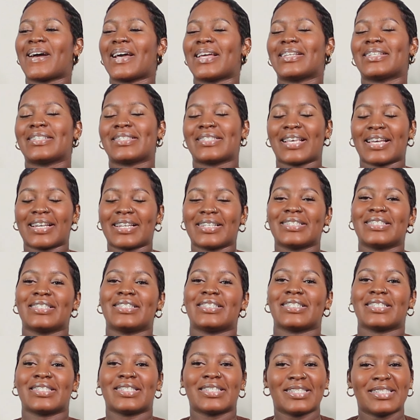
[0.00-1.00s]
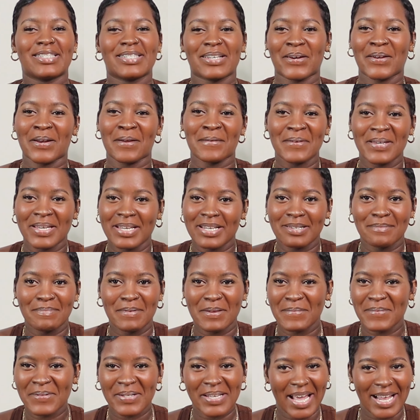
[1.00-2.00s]
I decided to just sit down. I mean,
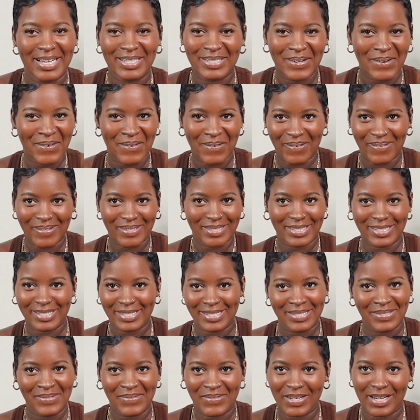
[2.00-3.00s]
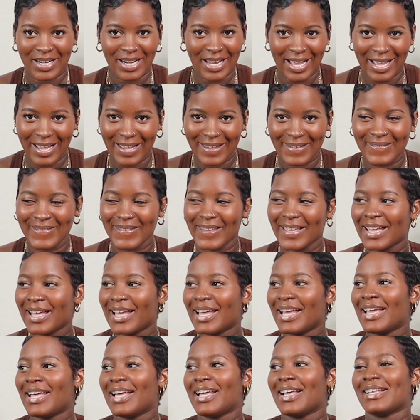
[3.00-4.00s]
people catch colds, this is real life.
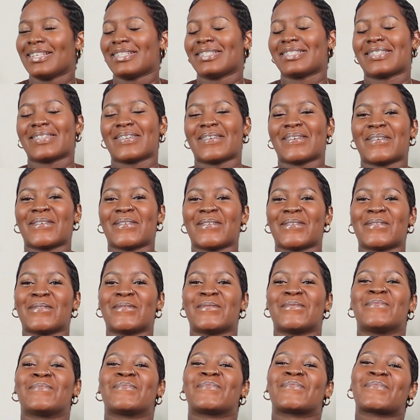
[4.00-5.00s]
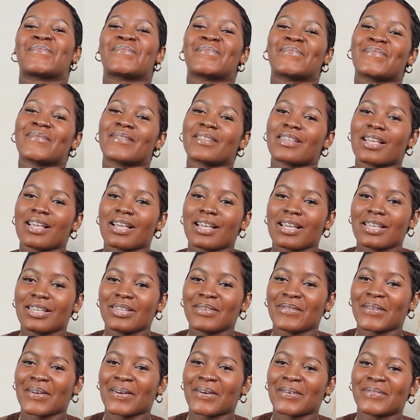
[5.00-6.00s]
So,
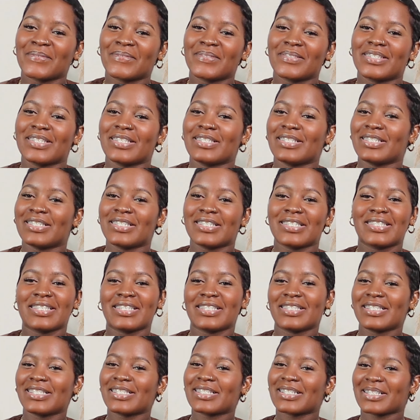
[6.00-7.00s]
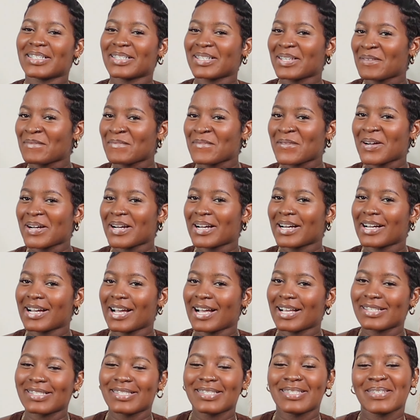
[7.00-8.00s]
you know, this is just a disclaimer
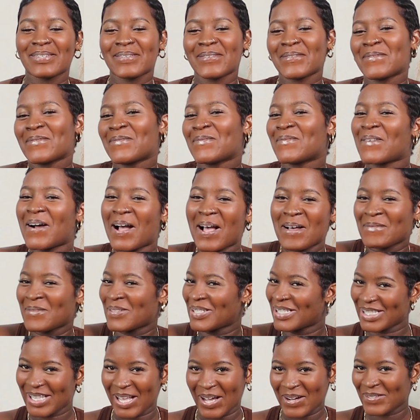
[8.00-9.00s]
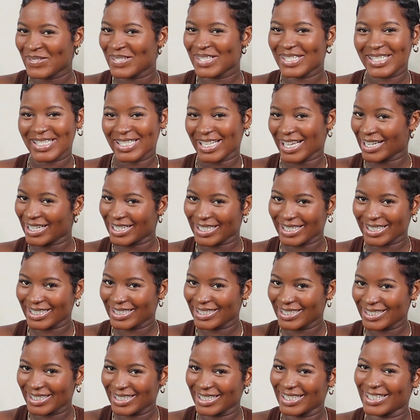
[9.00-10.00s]
as to why I'm a salsa.